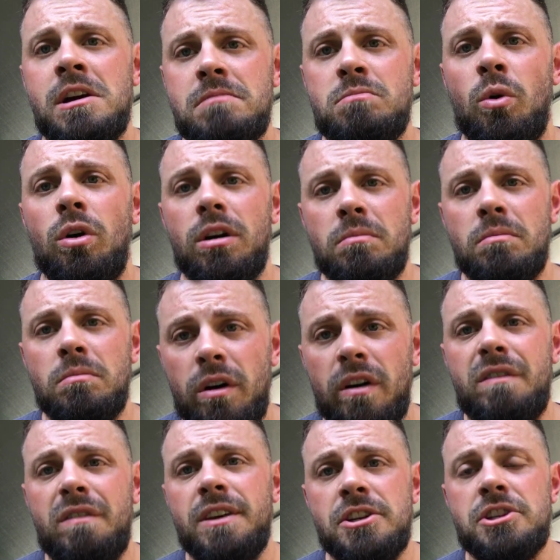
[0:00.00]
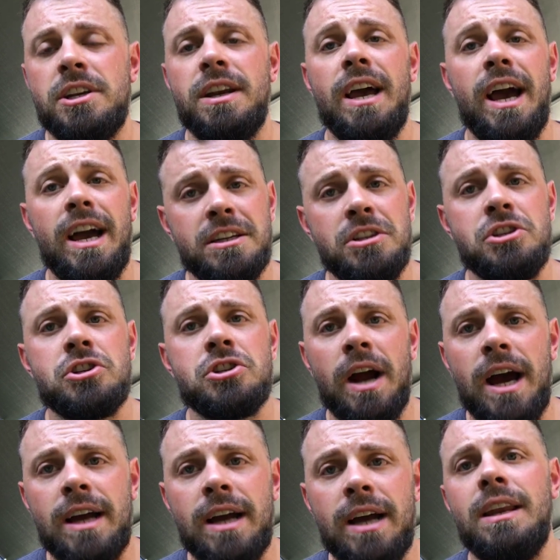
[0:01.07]
more and more efficient at
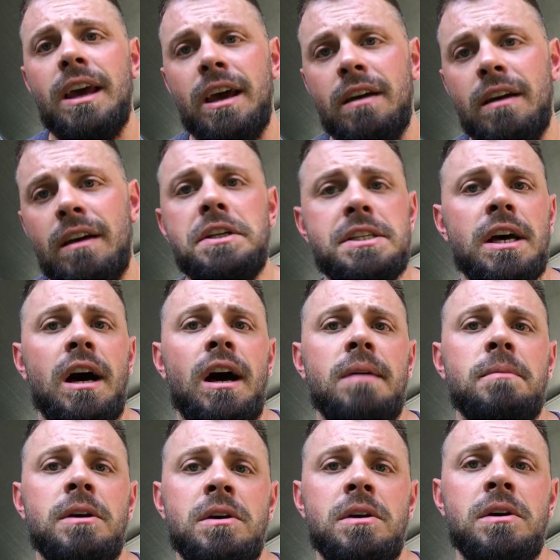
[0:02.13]
contracting every time